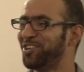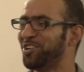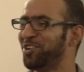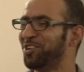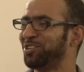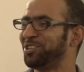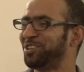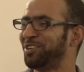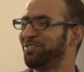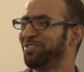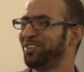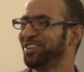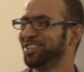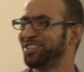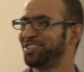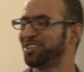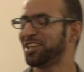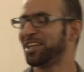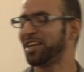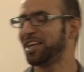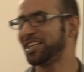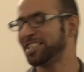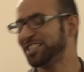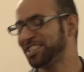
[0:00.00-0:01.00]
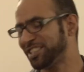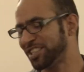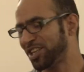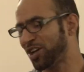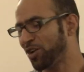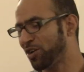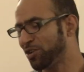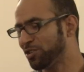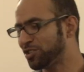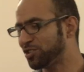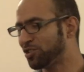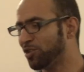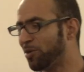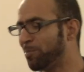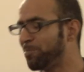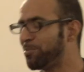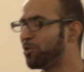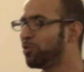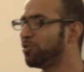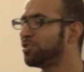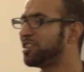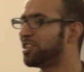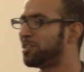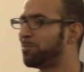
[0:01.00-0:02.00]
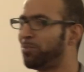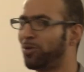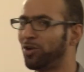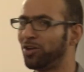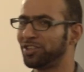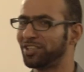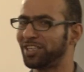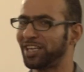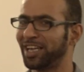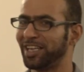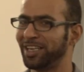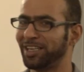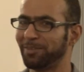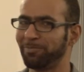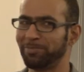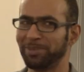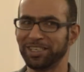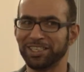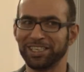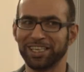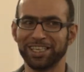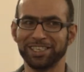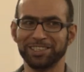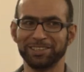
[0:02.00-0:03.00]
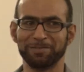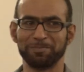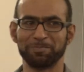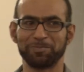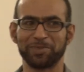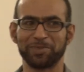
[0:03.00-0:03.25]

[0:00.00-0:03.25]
no, the fifth is also imputed political opinion.